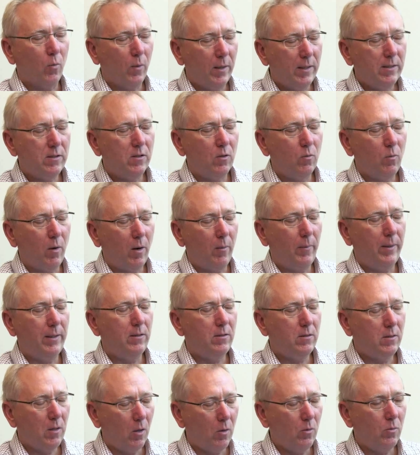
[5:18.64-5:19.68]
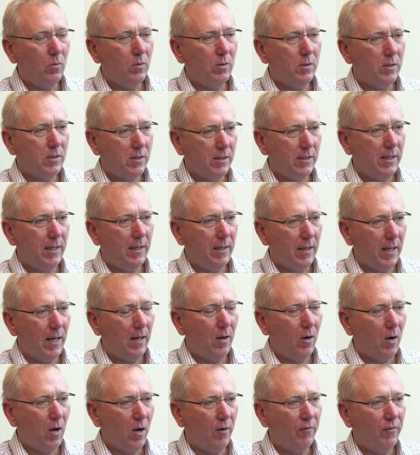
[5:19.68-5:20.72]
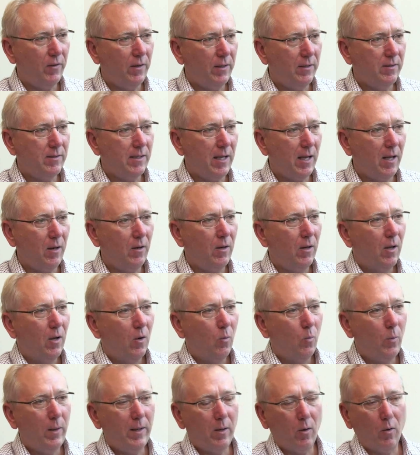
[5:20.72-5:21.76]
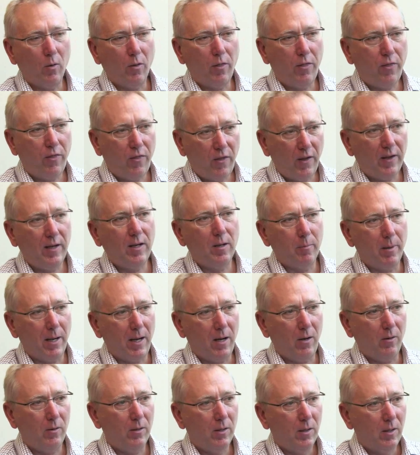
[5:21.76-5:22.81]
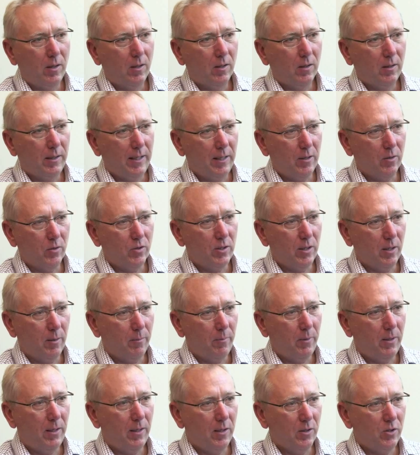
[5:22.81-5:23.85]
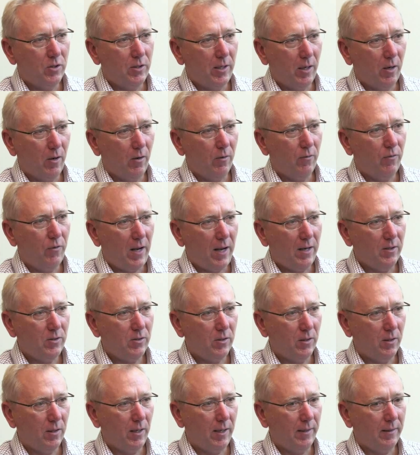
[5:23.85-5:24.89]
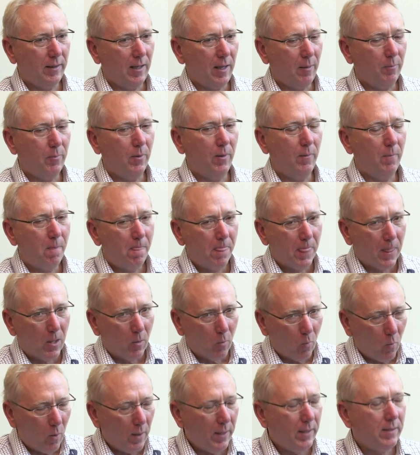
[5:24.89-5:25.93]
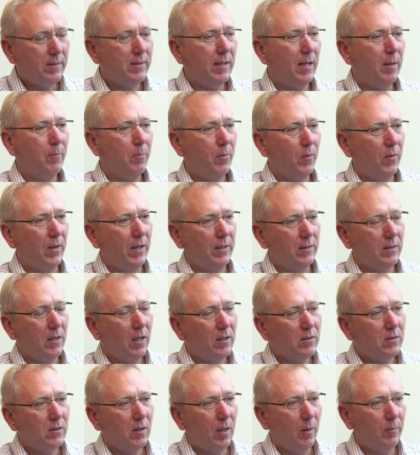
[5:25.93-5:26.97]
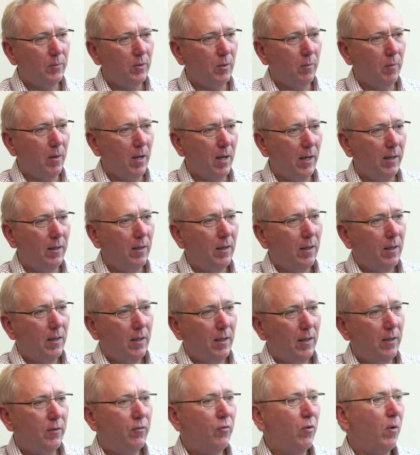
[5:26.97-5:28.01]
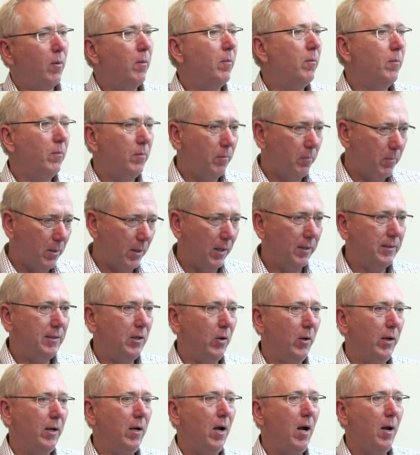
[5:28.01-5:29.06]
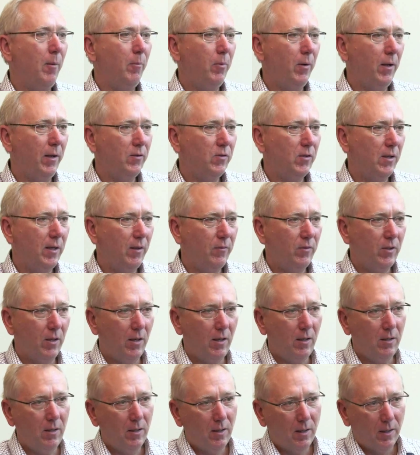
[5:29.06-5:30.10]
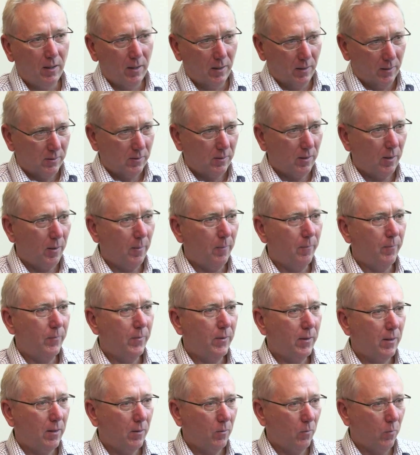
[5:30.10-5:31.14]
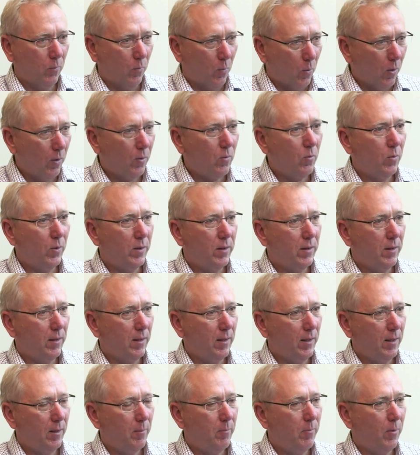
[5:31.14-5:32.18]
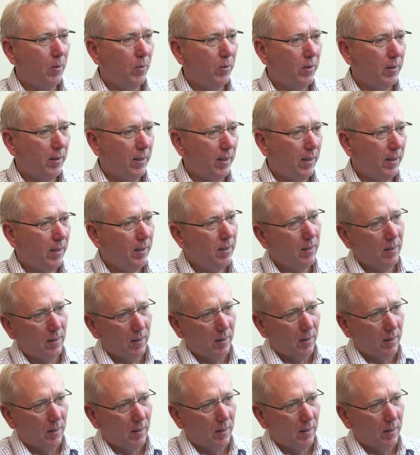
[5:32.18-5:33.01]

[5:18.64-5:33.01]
reason why we don't see that often is that we don't think about leadership in a shared fashion like that. But one example that does come to mind is from the military complex, and I've done some work with both the